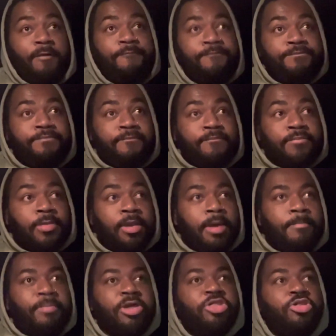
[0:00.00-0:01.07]

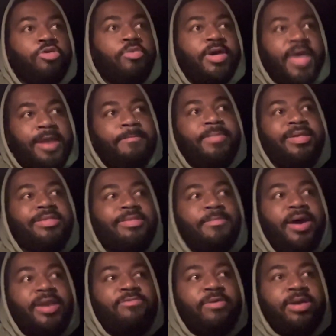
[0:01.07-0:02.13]
But you can be
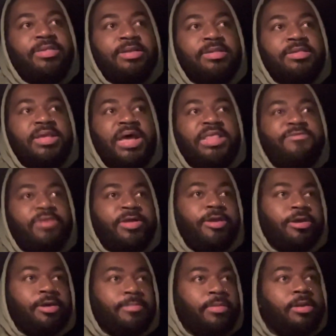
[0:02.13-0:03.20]
somebody that's very successful in
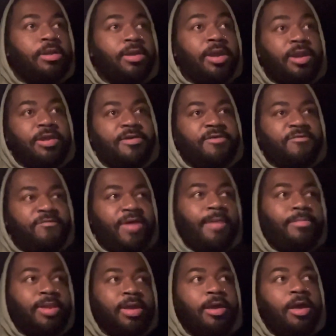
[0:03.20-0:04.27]
your community and in your
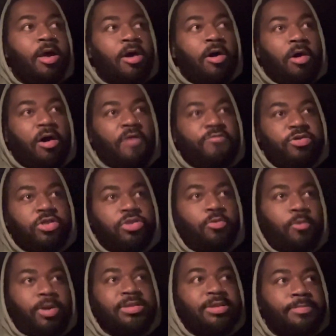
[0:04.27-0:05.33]
family off just
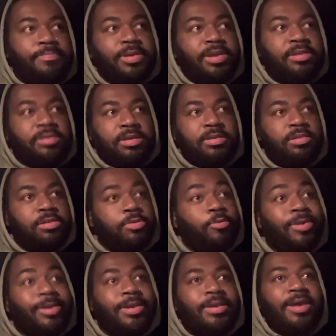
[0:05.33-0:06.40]
one's ability
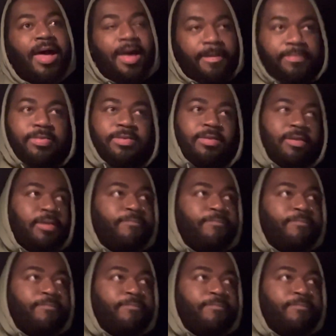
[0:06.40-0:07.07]
to adapt.